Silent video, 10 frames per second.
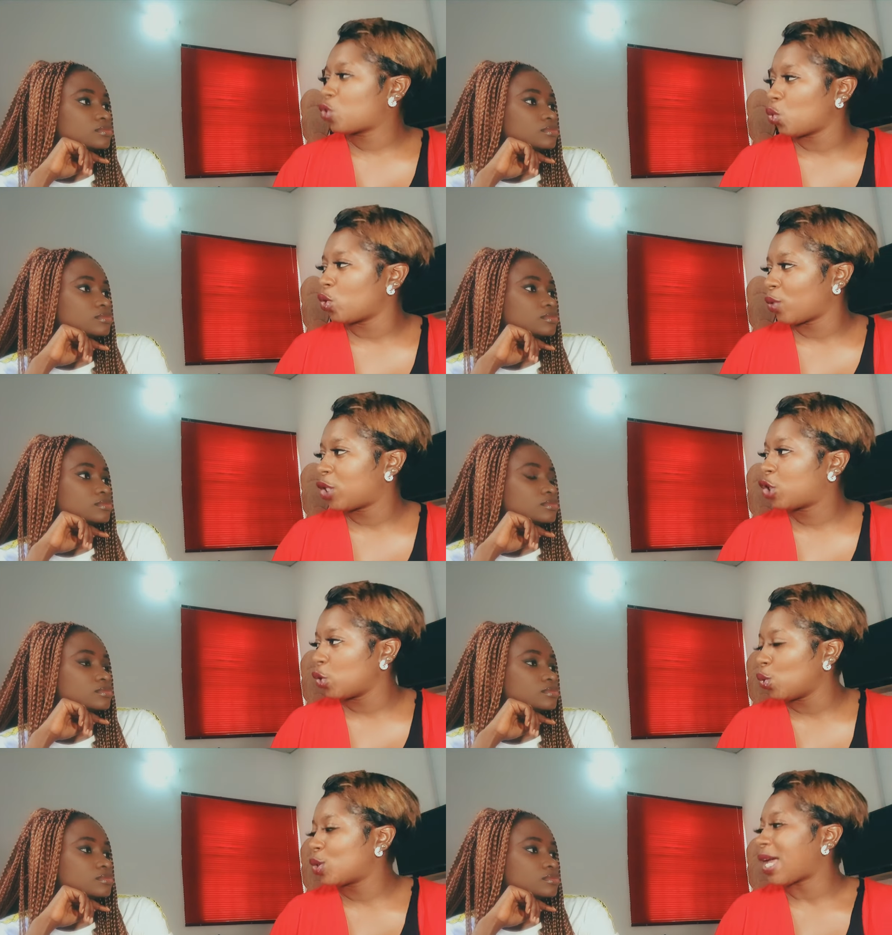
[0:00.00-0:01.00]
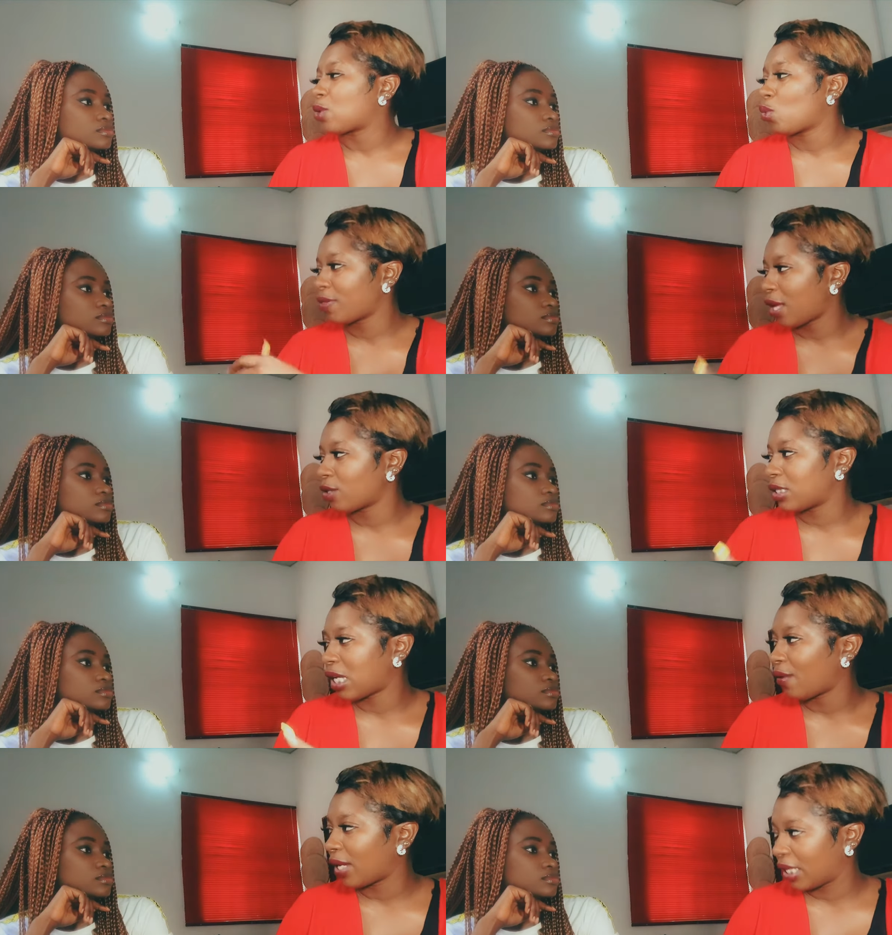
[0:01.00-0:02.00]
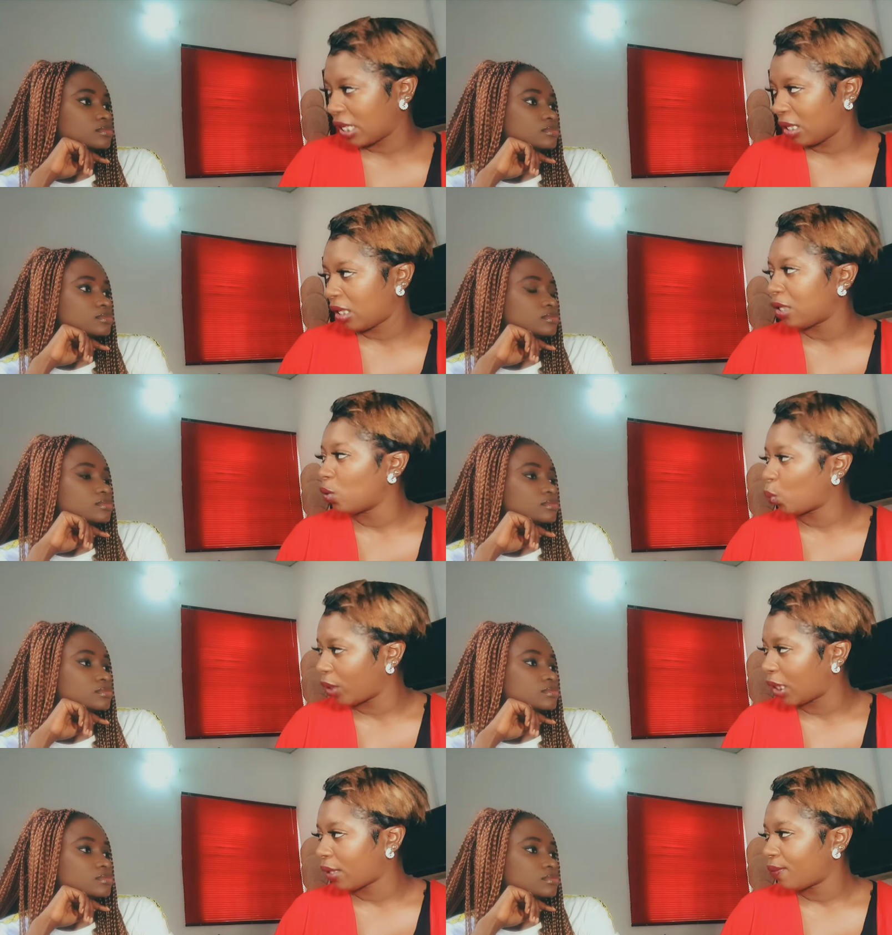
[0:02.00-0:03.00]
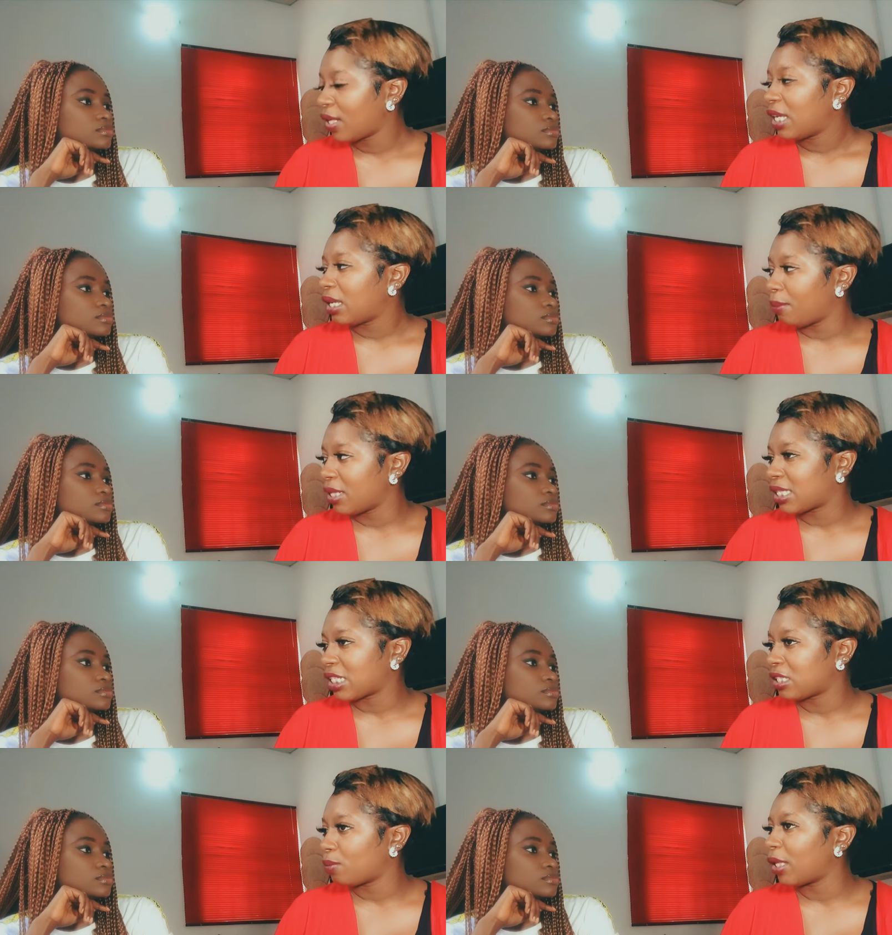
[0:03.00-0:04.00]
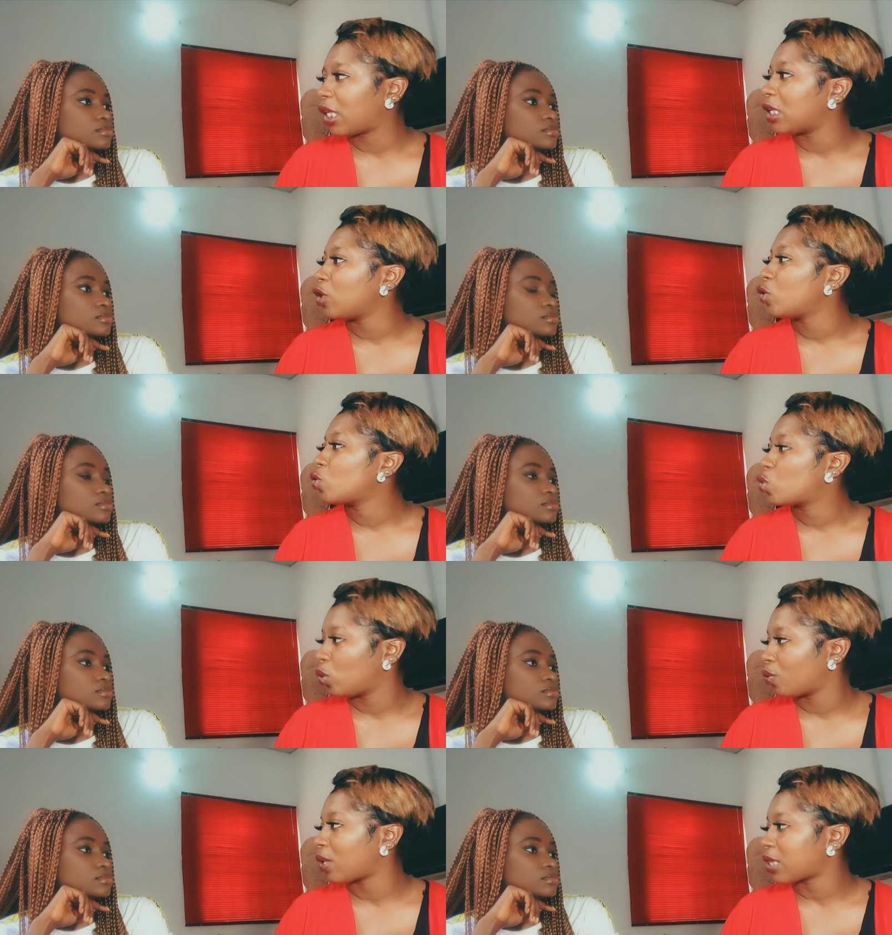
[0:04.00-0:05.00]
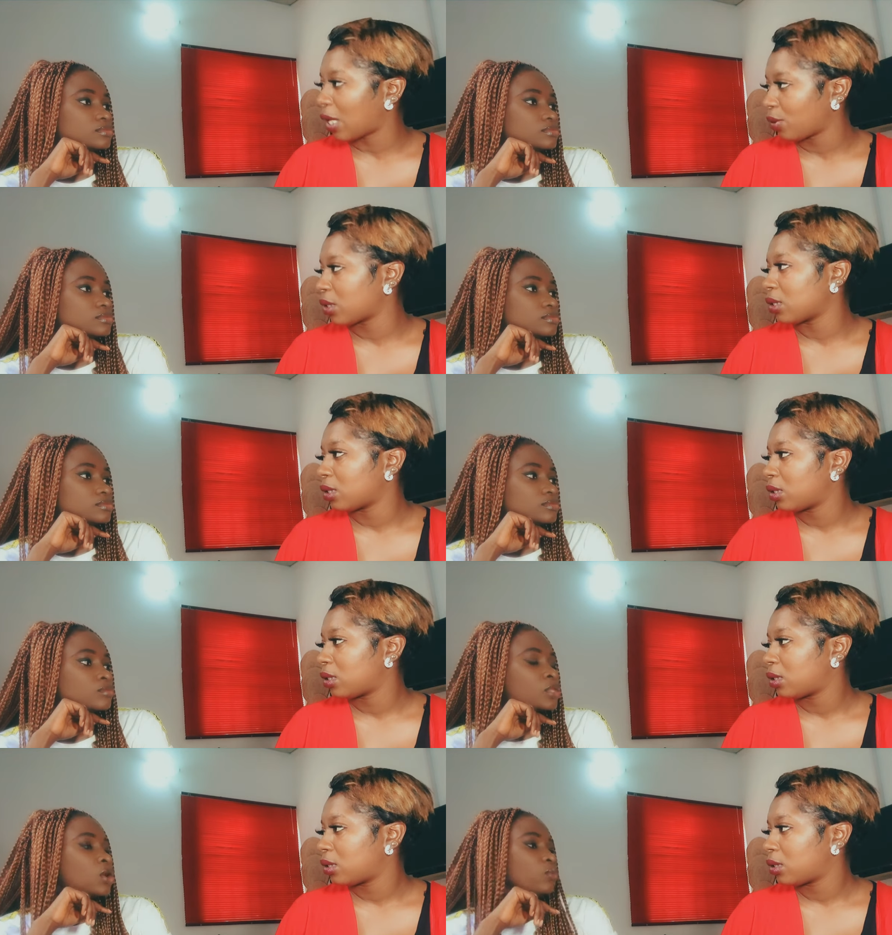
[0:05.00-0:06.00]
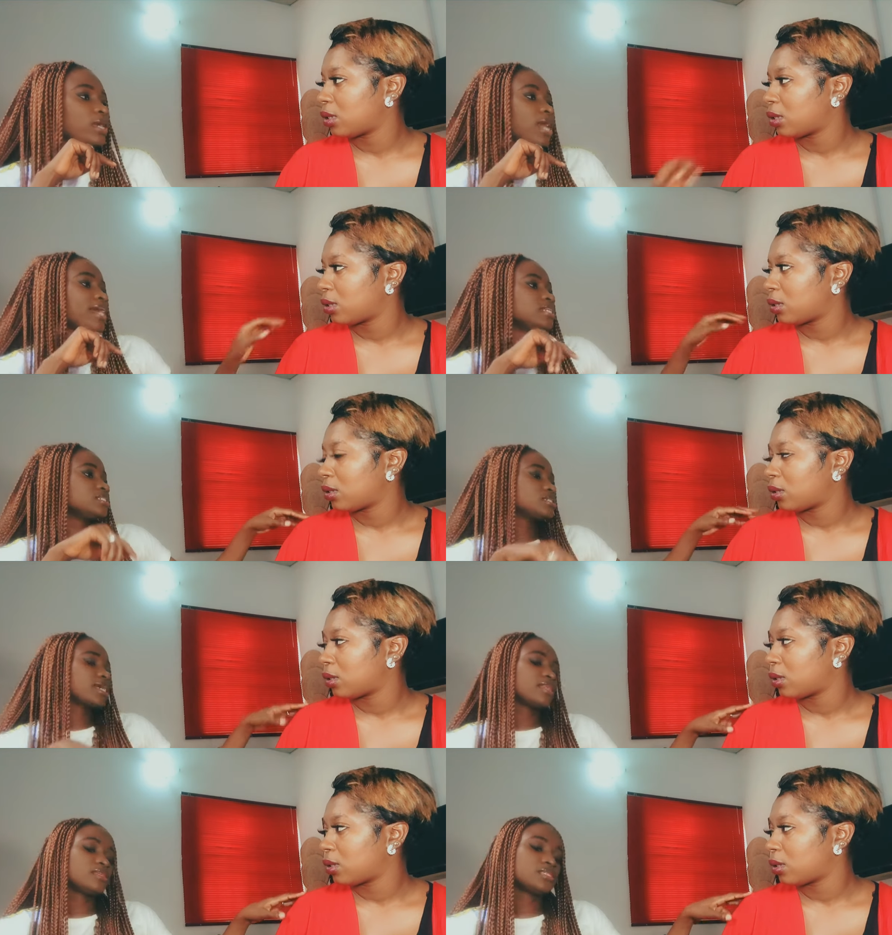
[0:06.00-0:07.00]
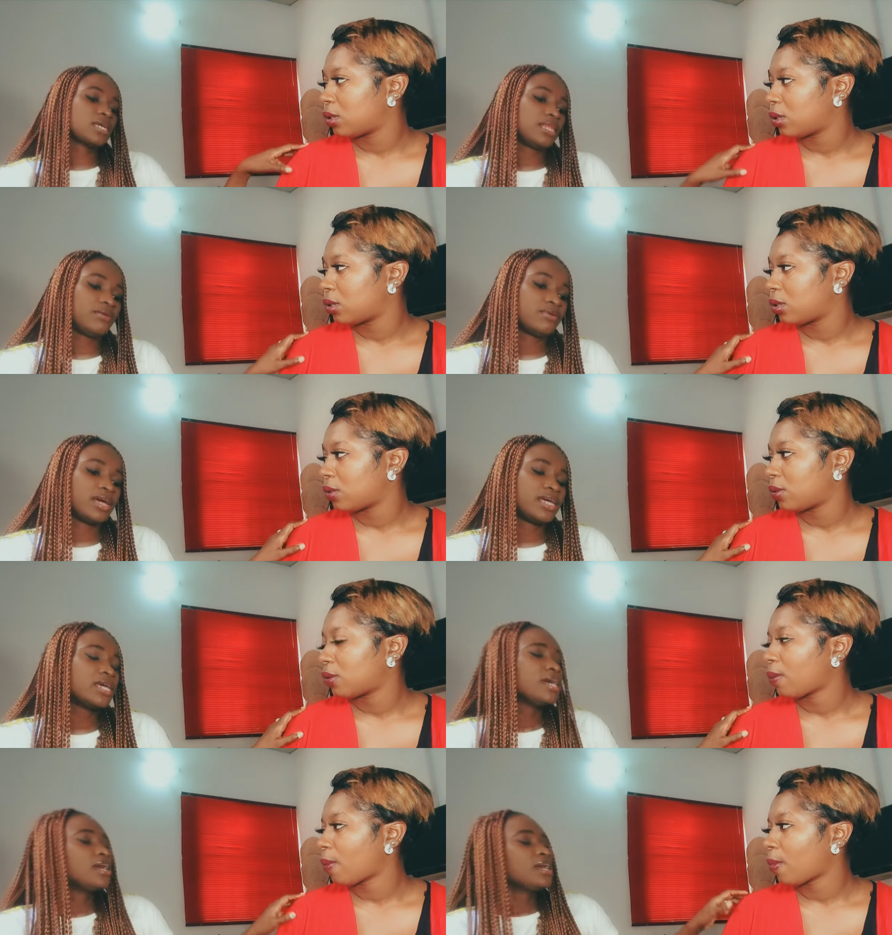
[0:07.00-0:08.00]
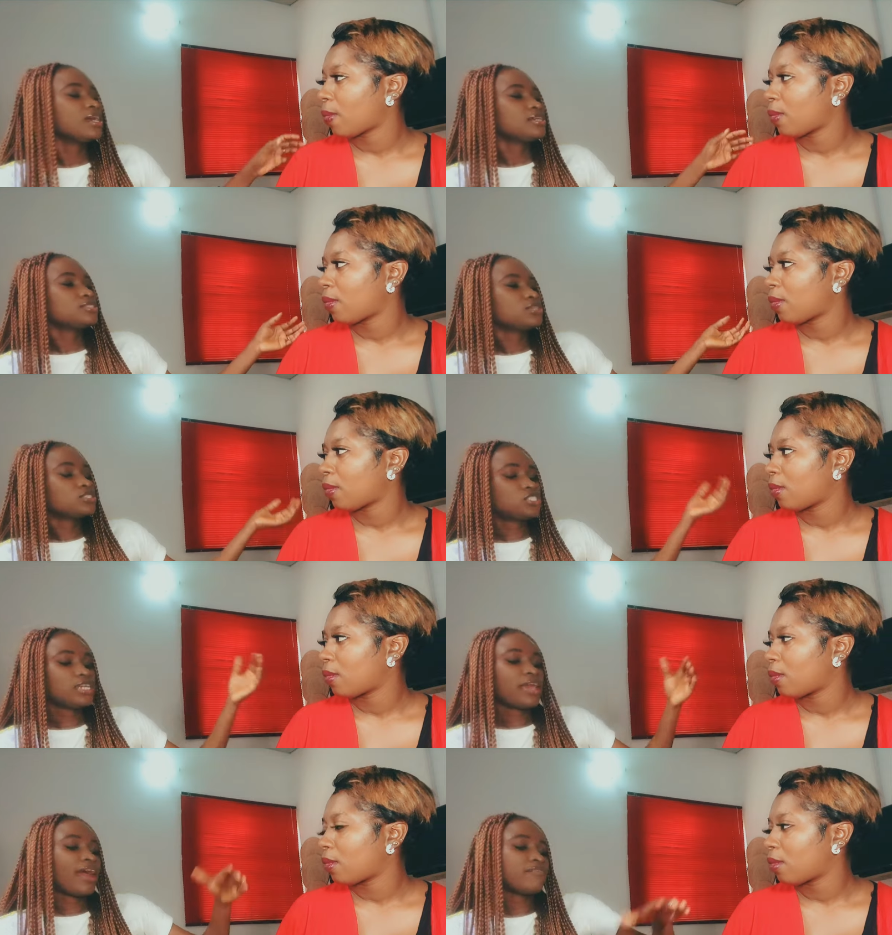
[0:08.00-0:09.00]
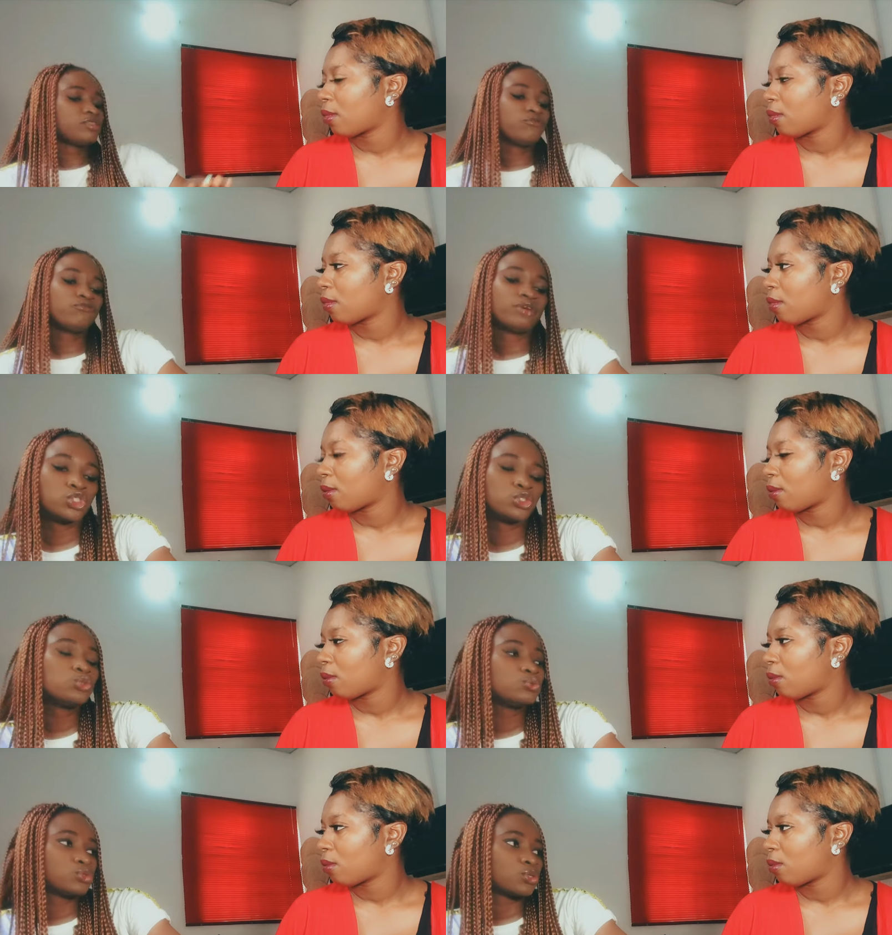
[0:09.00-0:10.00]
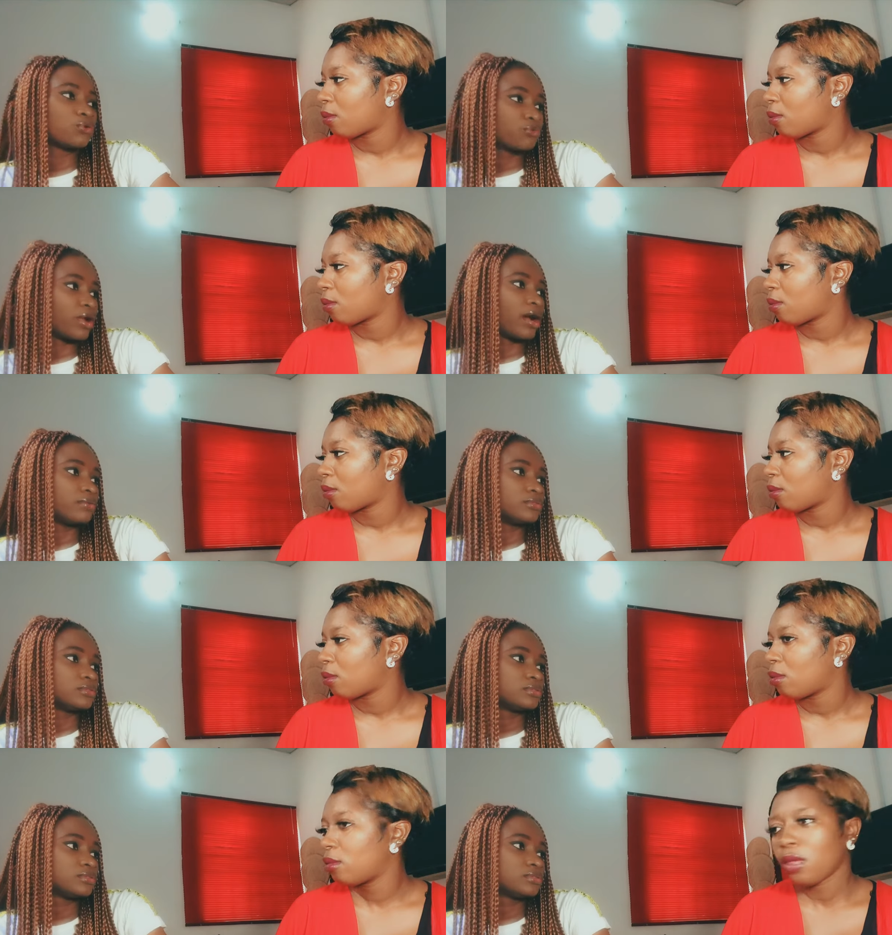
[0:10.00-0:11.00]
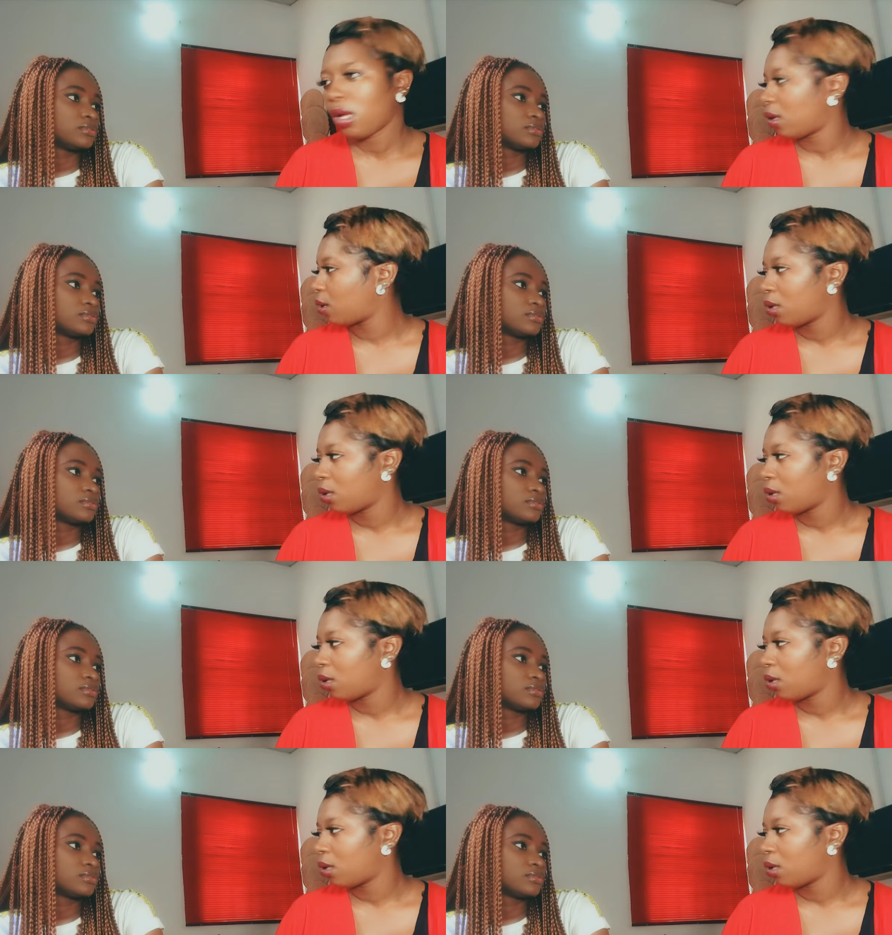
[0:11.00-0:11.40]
Speaker 1: 200 shoes at 1000 naira gain in a week it means that she's making 200000
Speaker 2: wait i need to get this clear right does she have the shoes on ground no